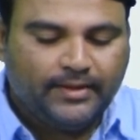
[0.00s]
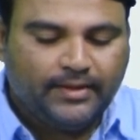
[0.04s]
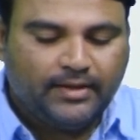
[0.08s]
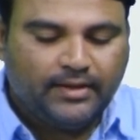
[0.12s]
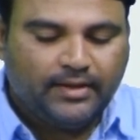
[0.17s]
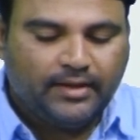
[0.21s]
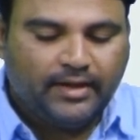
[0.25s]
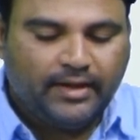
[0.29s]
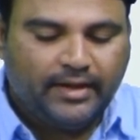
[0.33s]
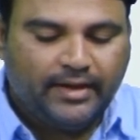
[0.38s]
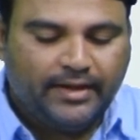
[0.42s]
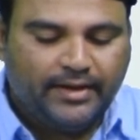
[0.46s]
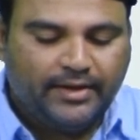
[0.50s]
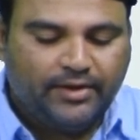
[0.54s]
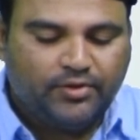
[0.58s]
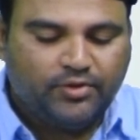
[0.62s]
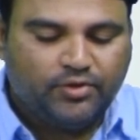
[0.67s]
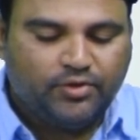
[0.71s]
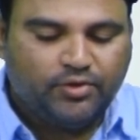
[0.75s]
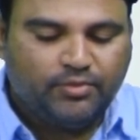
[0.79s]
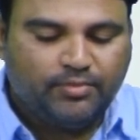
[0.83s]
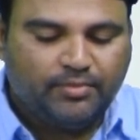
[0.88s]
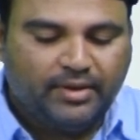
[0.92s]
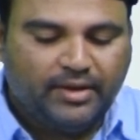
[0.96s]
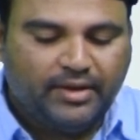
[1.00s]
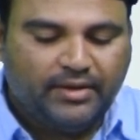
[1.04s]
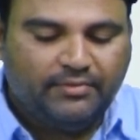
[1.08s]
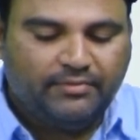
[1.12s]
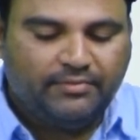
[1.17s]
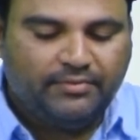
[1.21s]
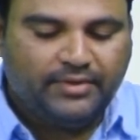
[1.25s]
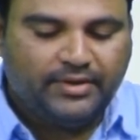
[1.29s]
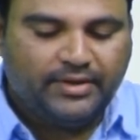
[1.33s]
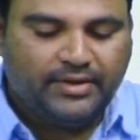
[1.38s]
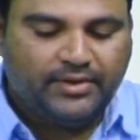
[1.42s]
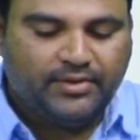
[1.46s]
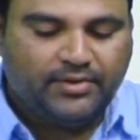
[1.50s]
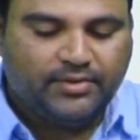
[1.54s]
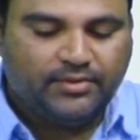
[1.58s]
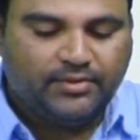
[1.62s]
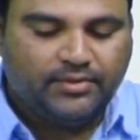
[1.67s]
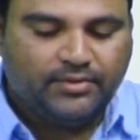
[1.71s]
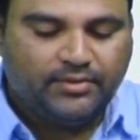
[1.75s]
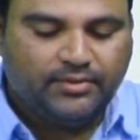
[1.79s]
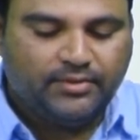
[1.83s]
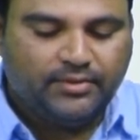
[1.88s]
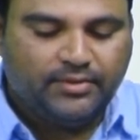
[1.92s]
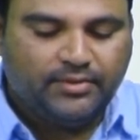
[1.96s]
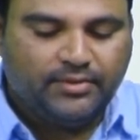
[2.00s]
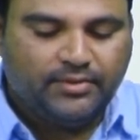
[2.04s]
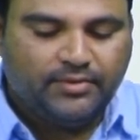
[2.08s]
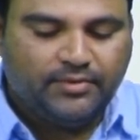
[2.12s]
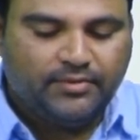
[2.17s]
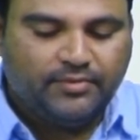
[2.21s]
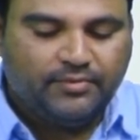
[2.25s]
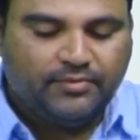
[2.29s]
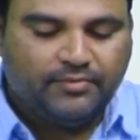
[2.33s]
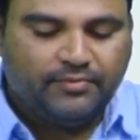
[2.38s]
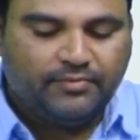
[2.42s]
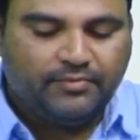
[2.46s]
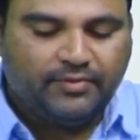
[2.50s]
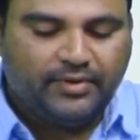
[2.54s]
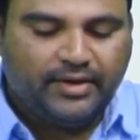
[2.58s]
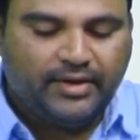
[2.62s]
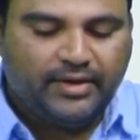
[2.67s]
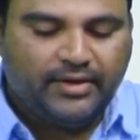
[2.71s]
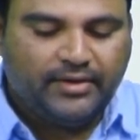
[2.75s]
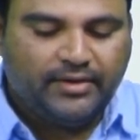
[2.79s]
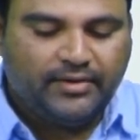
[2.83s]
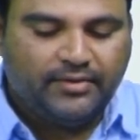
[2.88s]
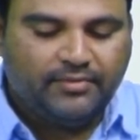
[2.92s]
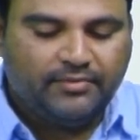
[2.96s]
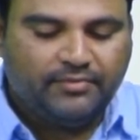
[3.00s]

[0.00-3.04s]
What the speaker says: I2 by V2 when